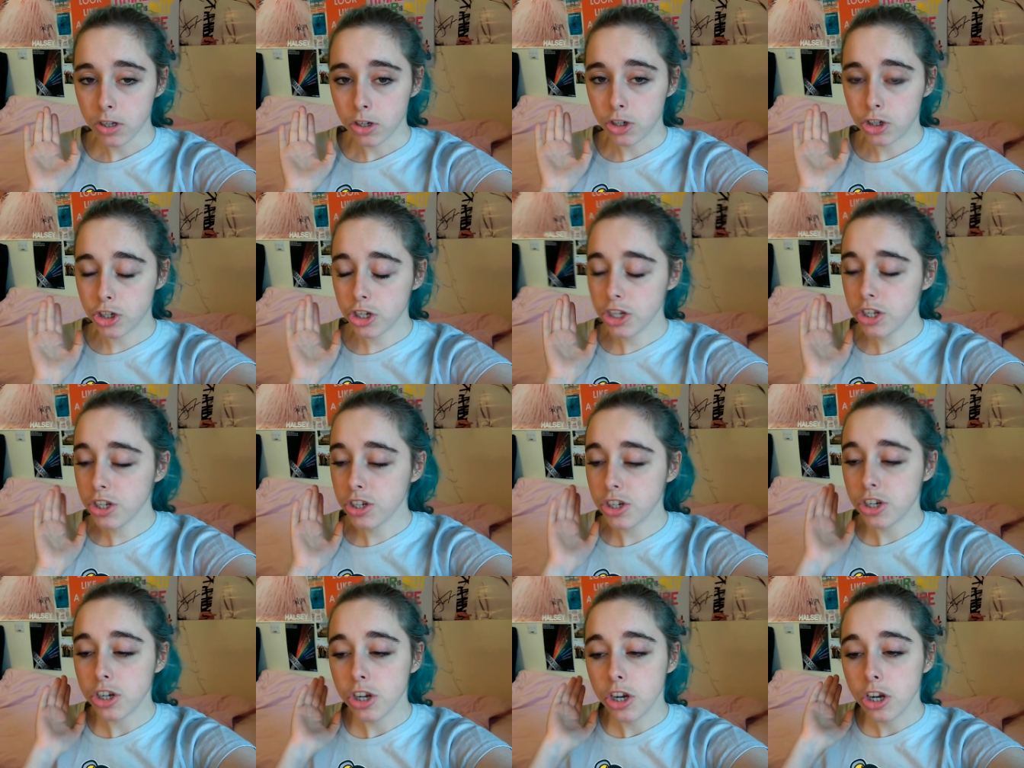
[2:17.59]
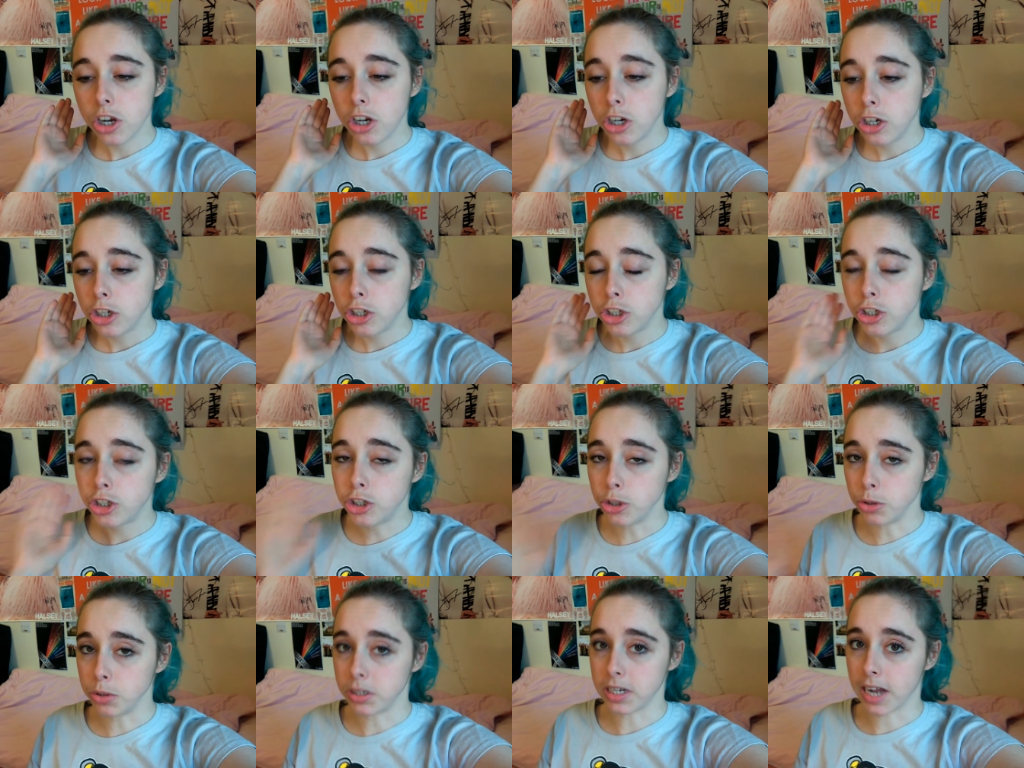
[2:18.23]
just
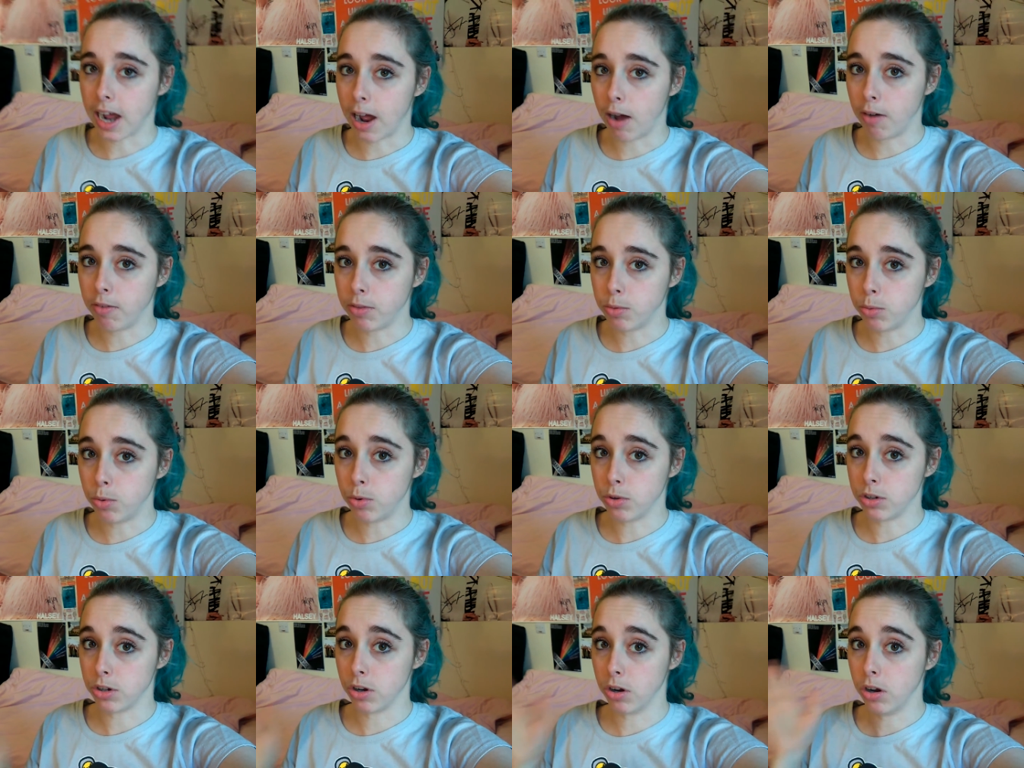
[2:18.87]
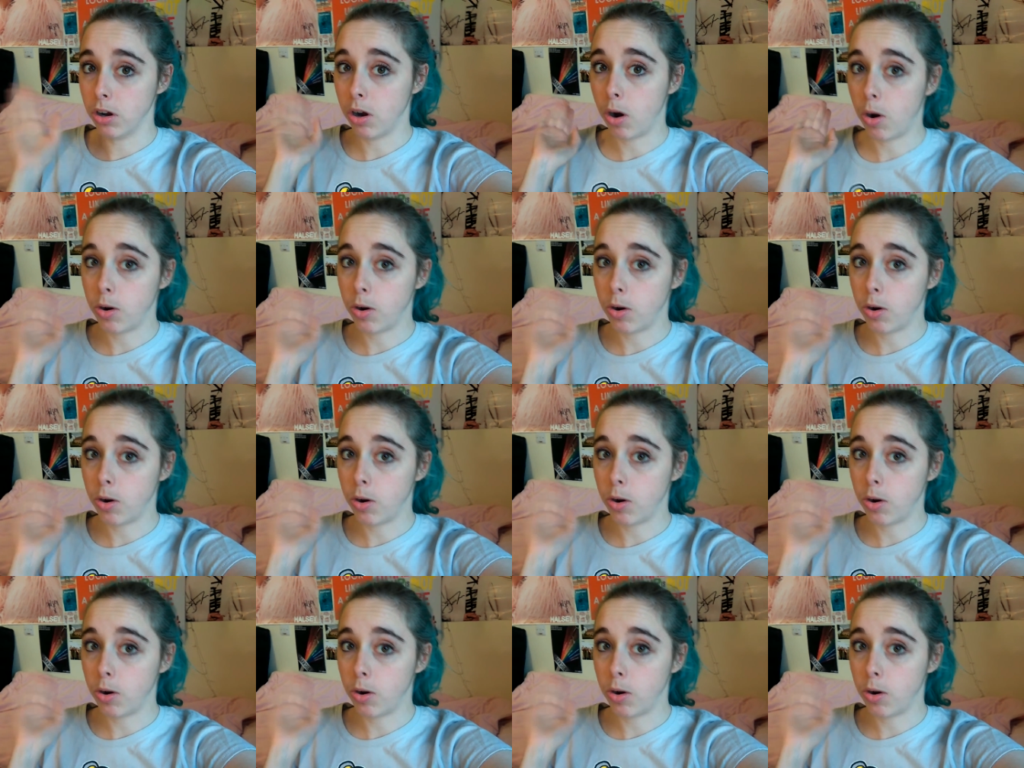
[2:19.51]
shoots it out of the water.